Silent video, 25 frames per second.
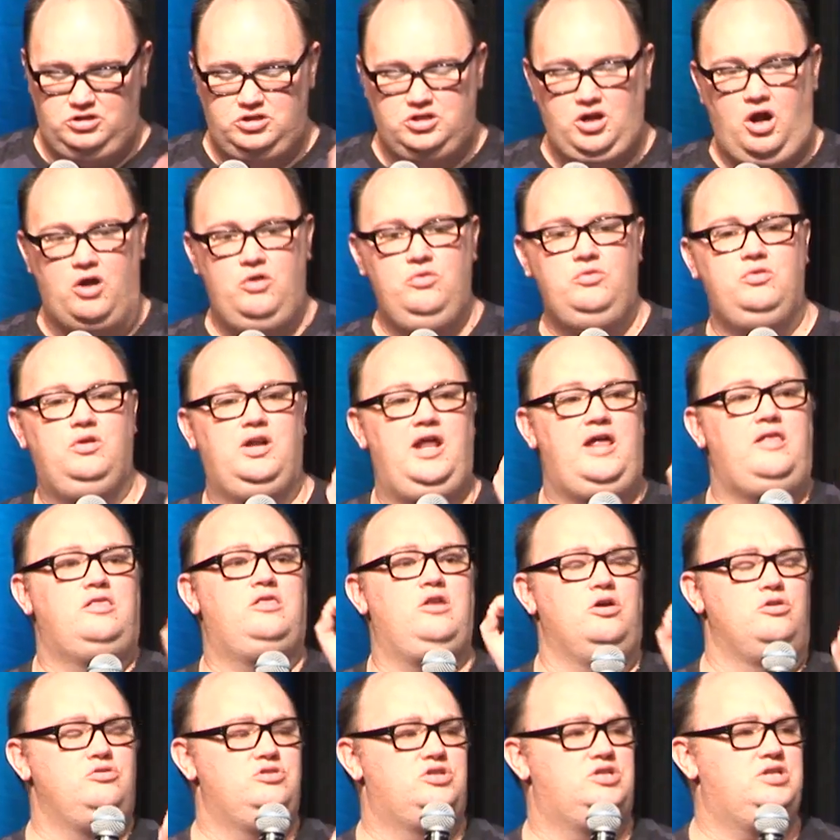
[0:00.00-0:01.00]
Don't let
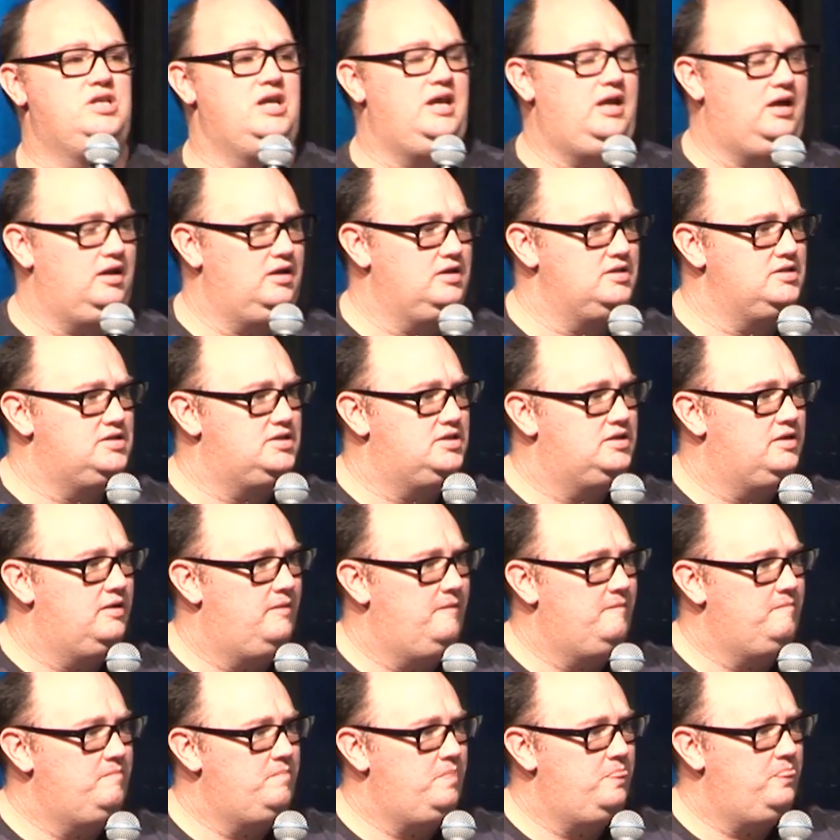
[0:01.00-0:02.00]
those things
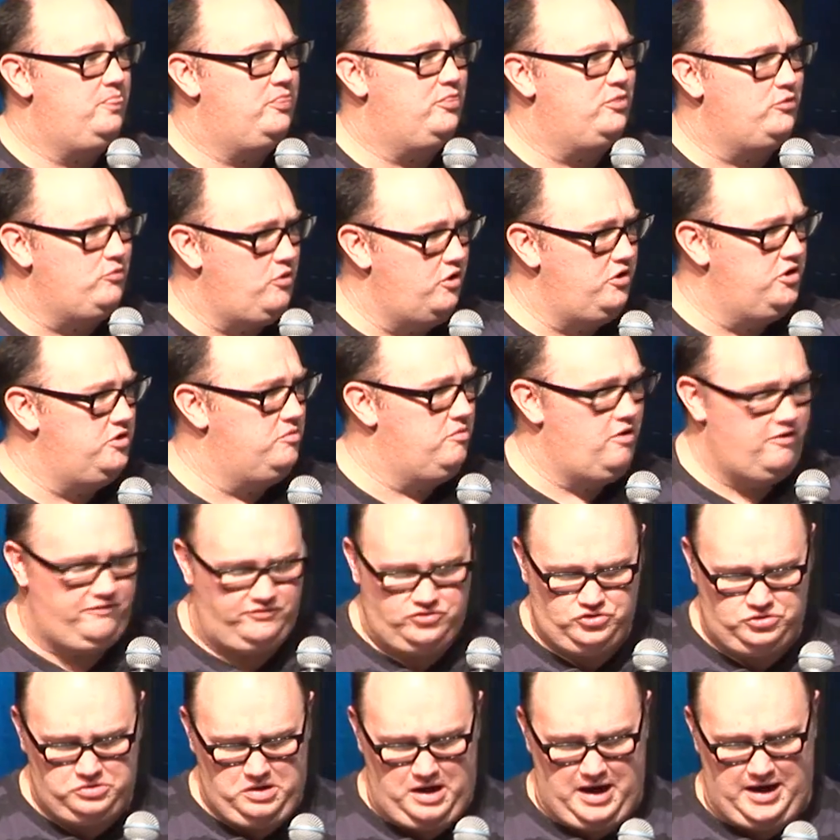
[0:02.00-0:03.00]
throw you off
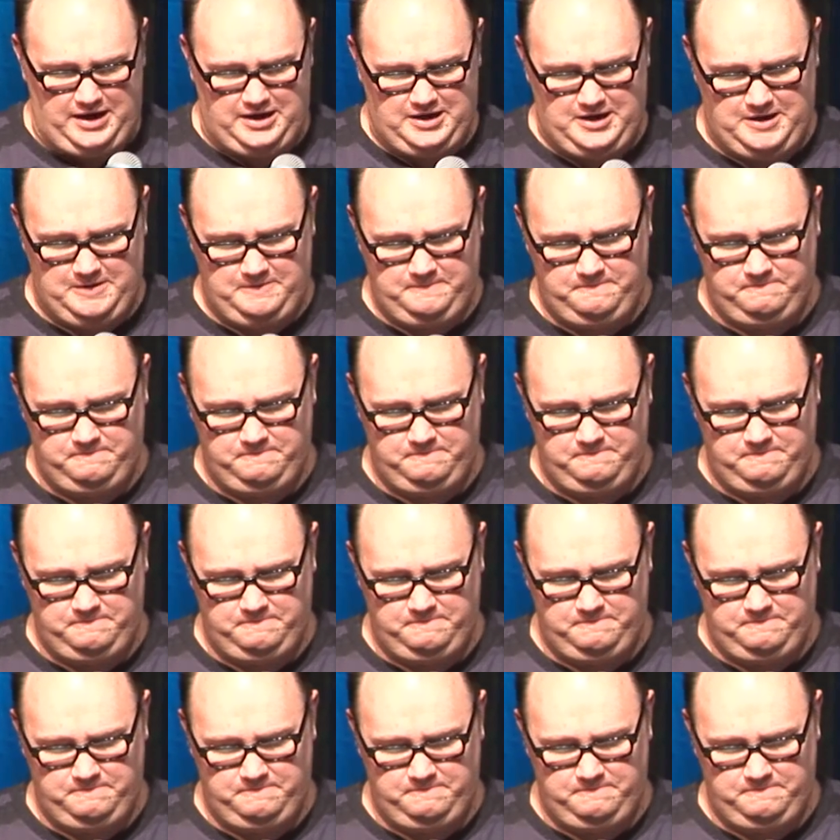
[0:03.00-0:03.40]
track.